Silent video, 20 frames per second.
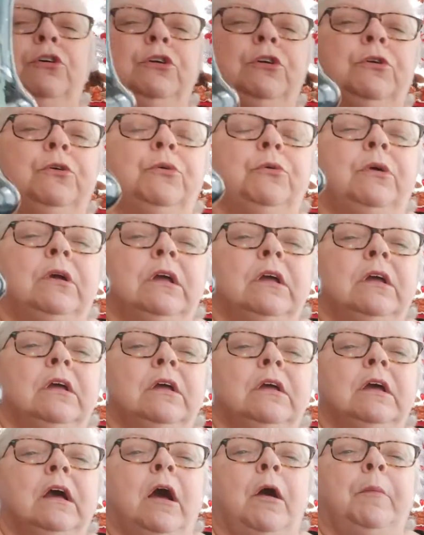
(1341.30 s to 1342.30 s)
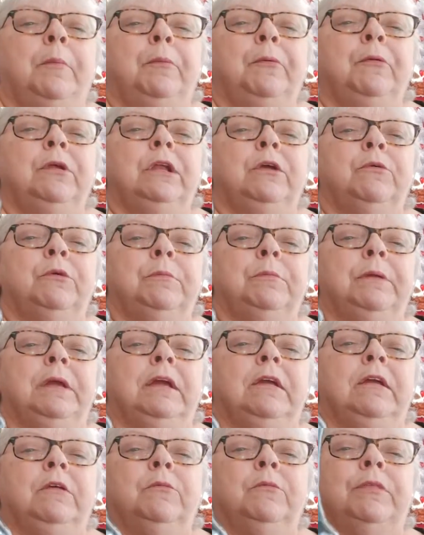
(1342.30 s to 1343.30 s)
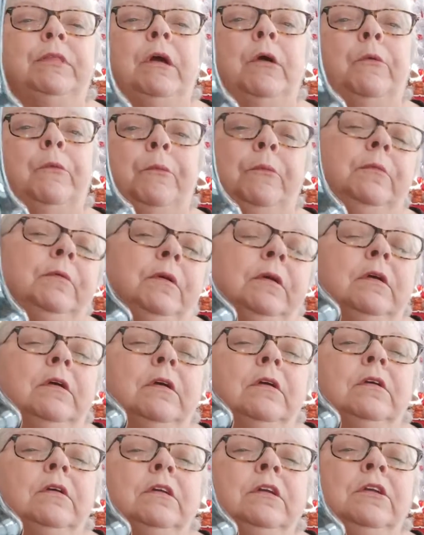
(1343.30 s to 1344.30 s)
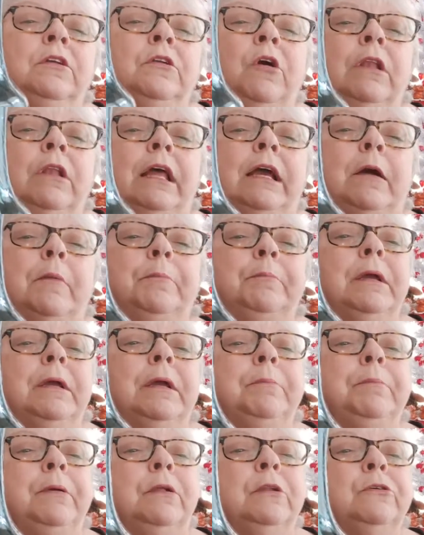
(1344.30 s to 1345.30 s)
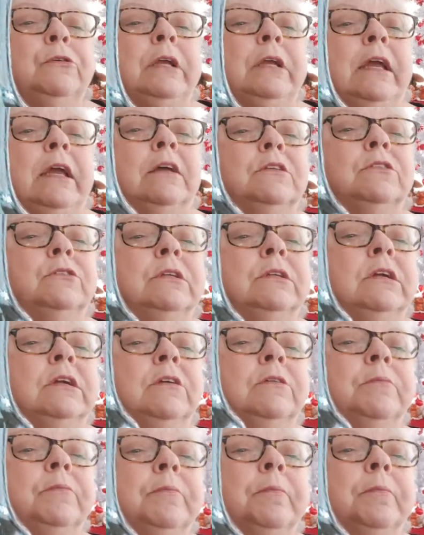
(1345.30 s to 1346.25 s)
you how pretty it would be with a, you know, like a big pillar candle in there.